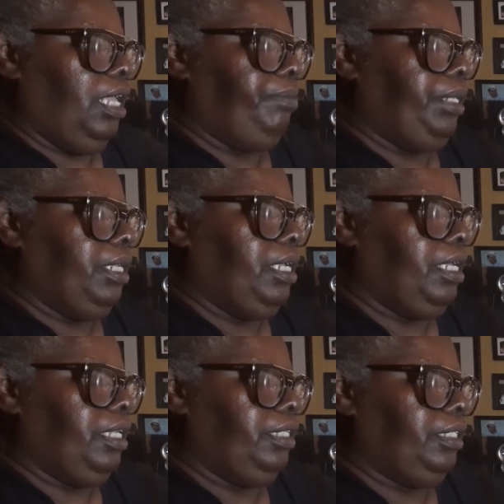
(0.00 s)

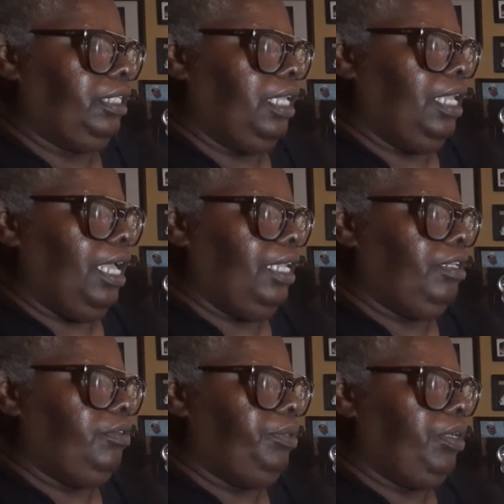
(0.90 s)
because I
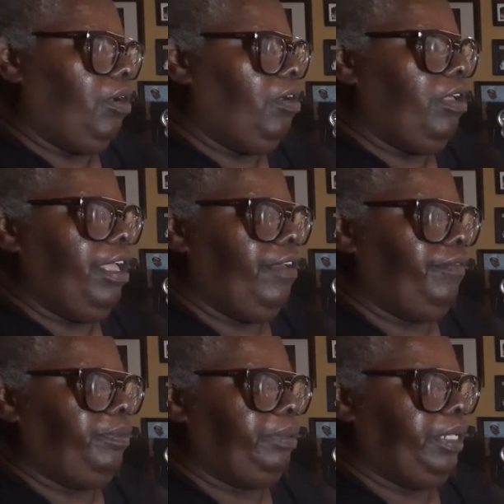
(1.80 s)
know we all have
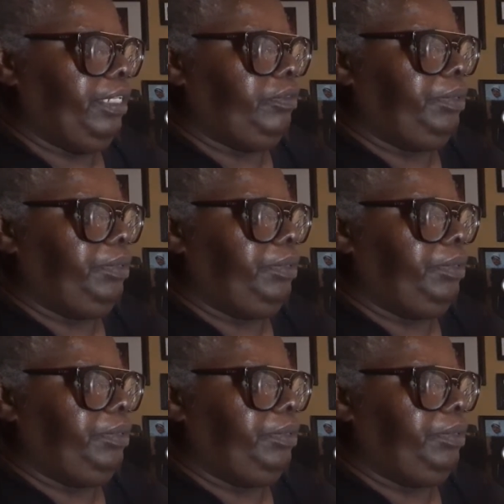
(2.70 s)
plants.